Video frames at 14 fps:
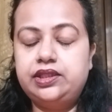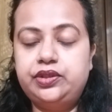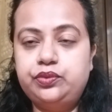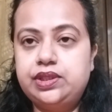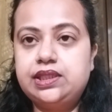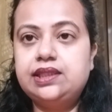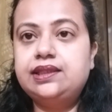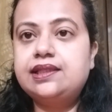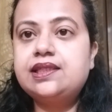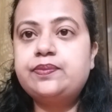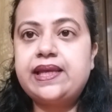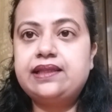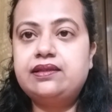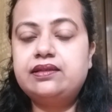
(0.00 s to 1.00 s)
using
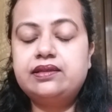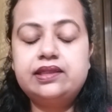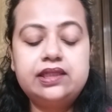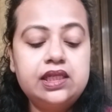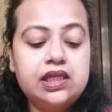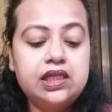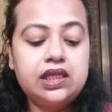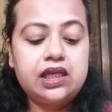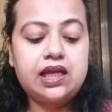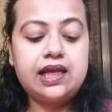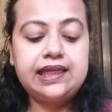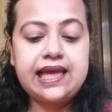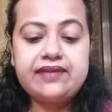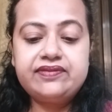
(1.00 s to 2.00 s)
this method,
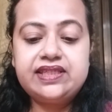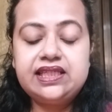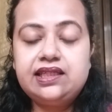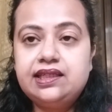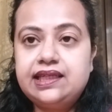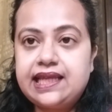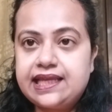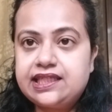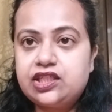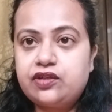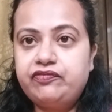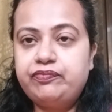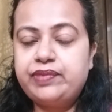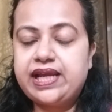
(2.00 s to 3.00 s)
I have seen less
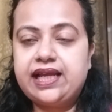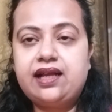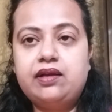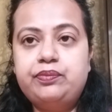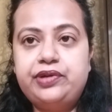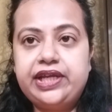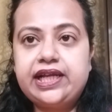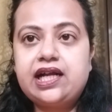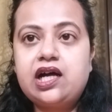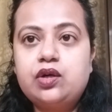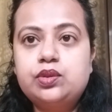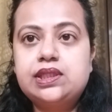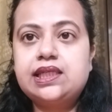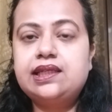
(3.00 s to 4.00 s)
of
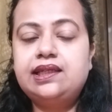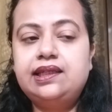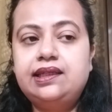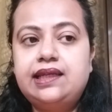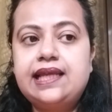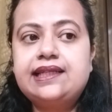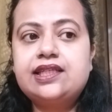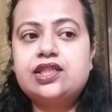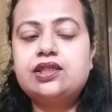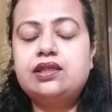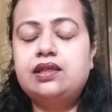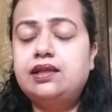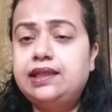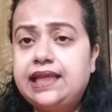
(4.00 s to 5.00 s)
breakouts and
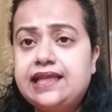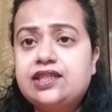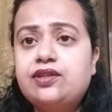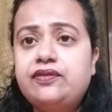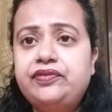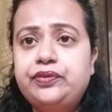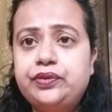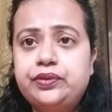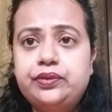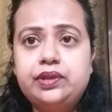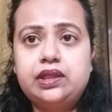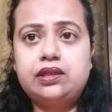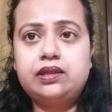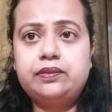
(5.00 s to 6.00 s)
less of
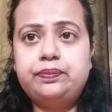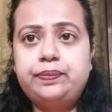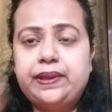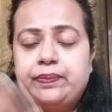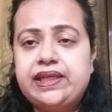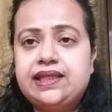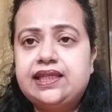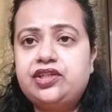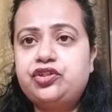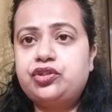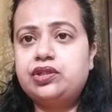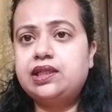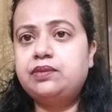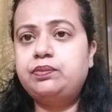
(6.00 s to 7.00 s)

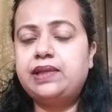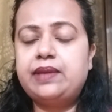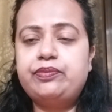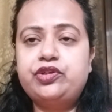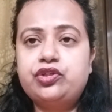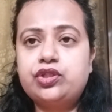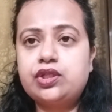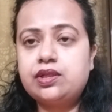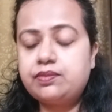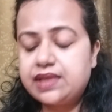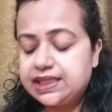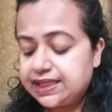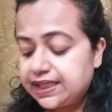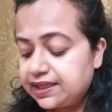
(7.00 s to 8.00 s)
pigmentation and blemishes on
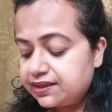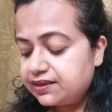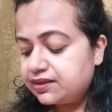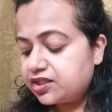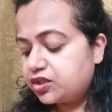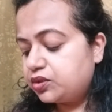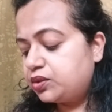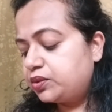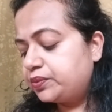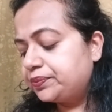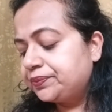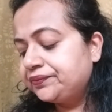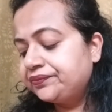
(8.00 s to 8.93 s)
my skin. So